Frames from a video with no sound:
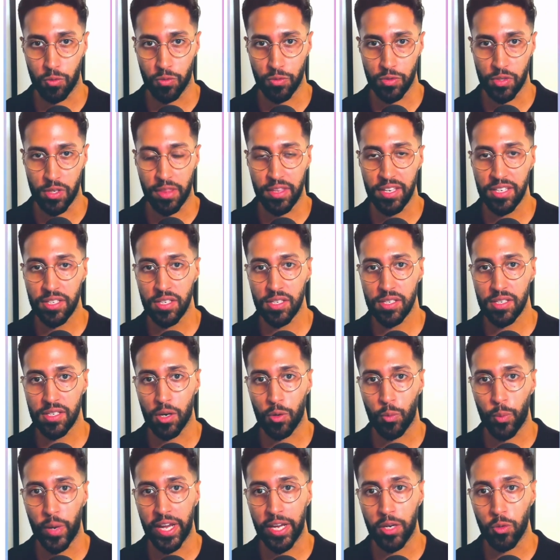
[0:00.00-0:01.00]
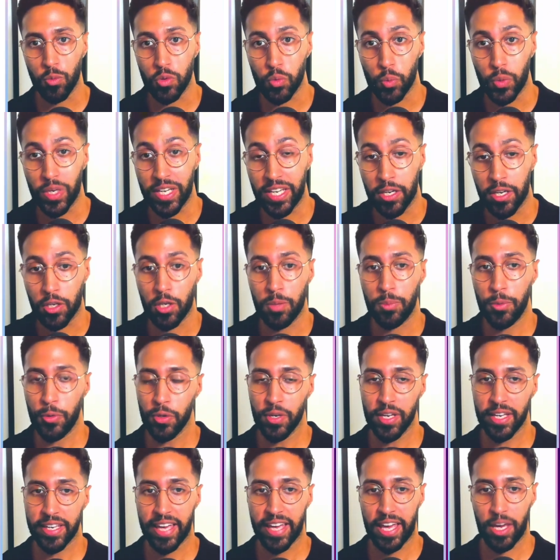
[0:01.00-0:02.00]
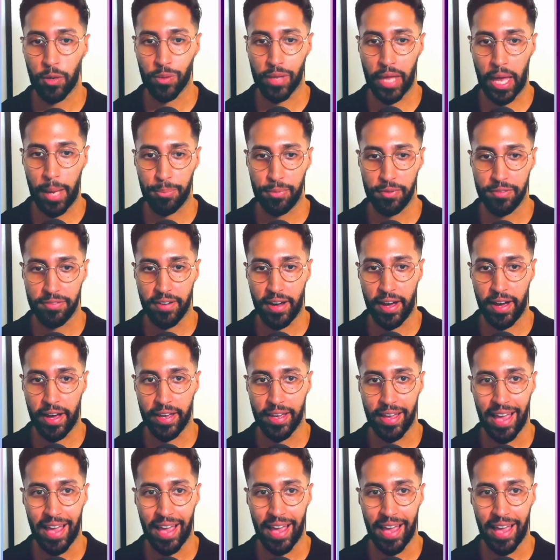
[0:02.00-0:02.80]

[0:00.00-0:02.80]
So this is a way in which we can communicate with Appify,